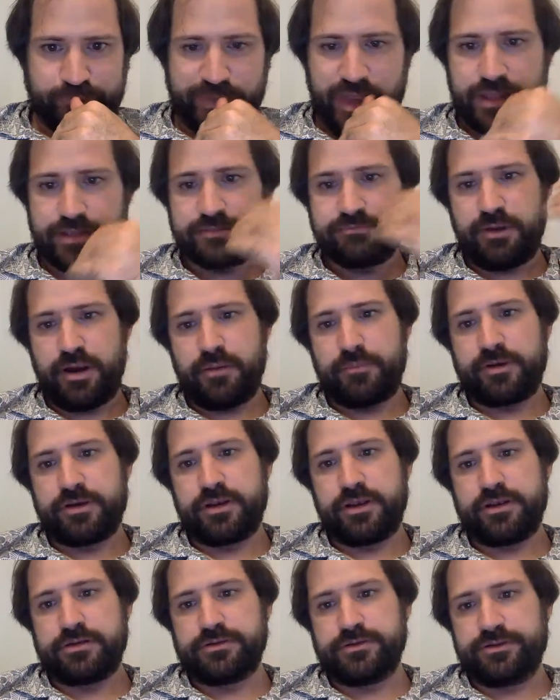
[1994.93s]

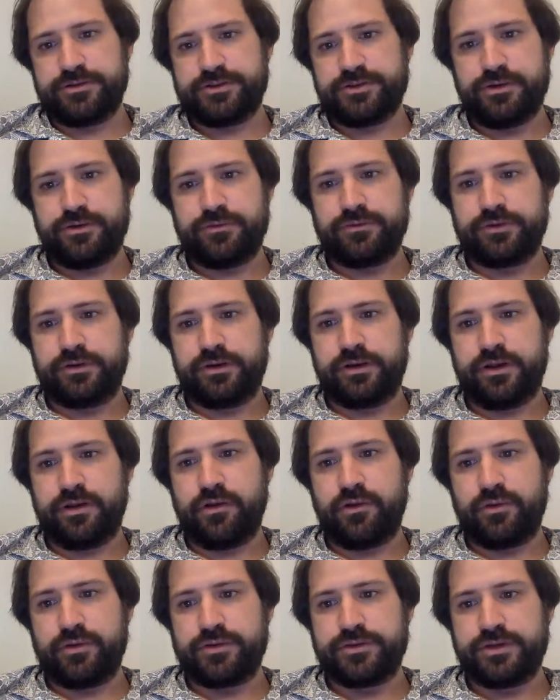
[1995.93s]
Experimentation has shown that
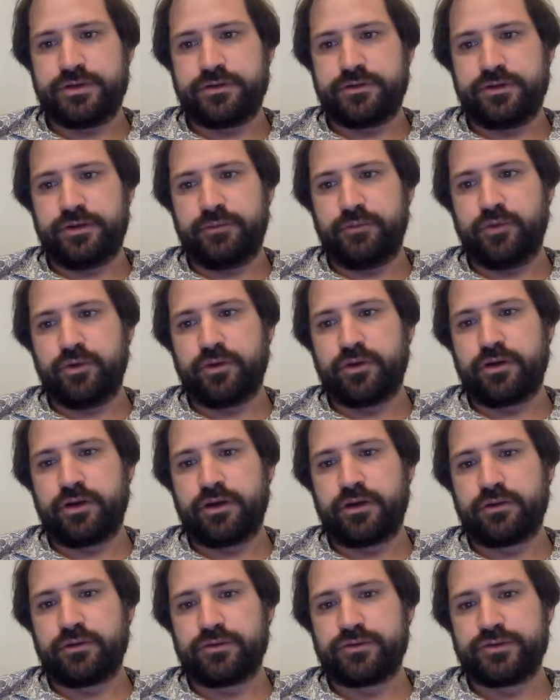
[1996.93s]
narrow and generally more
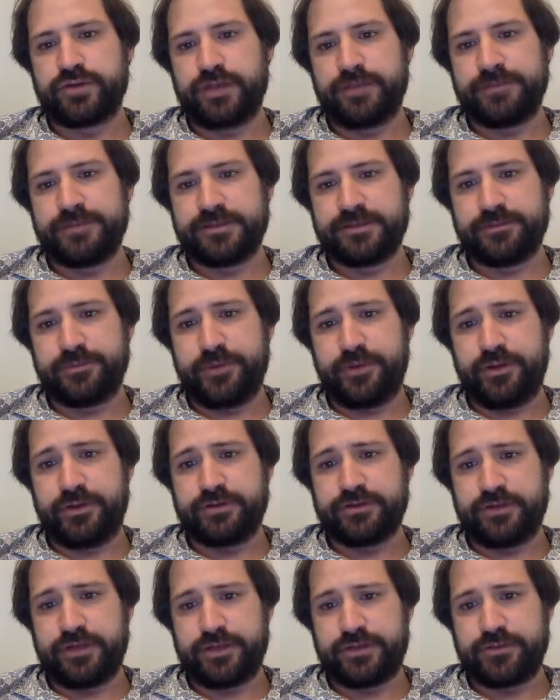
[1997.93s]
conical shapes
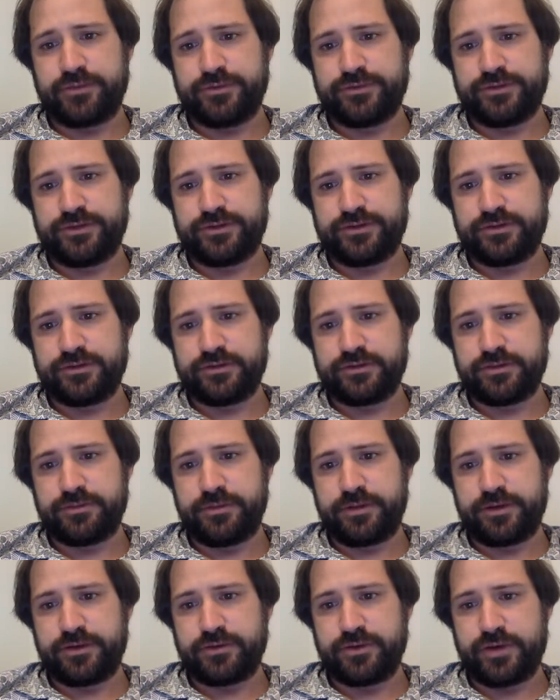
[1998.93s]
experience less resistance to
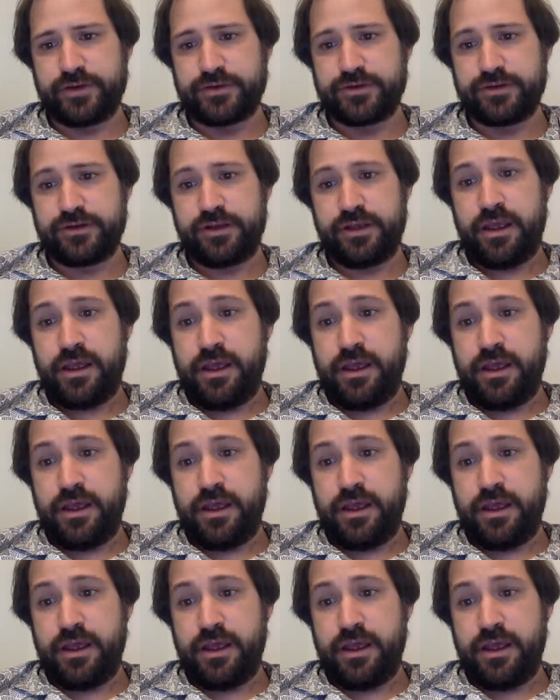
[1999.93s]
penetration